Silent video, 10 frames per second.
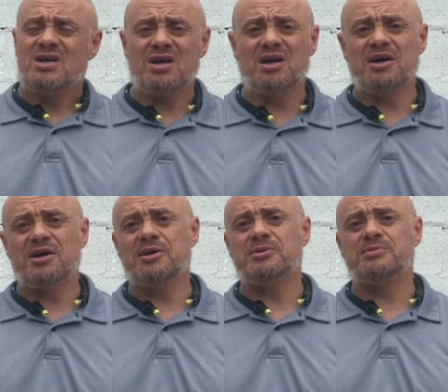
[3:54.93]

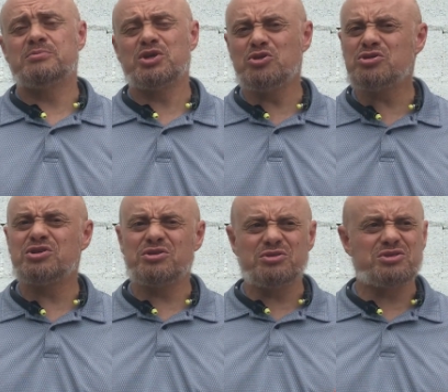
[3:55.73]
But
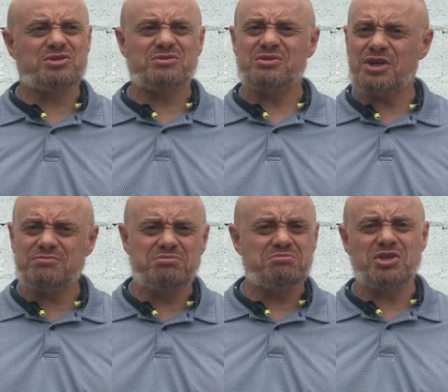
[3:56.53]
usually there's
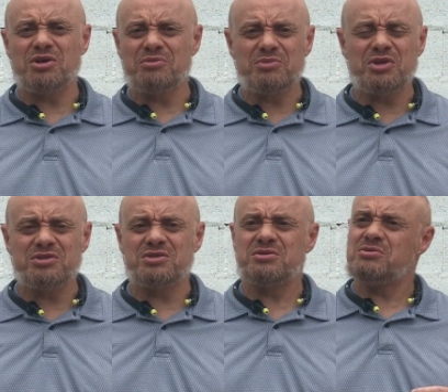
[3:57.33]

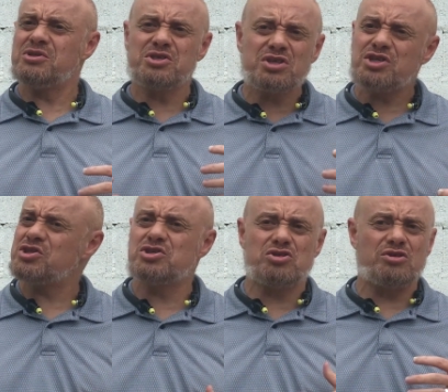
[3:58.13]
the
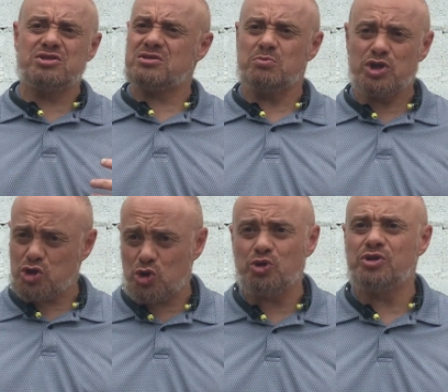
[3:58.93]
discussion starts
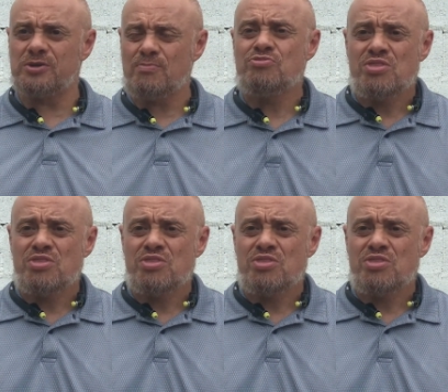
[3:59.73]
much earlier.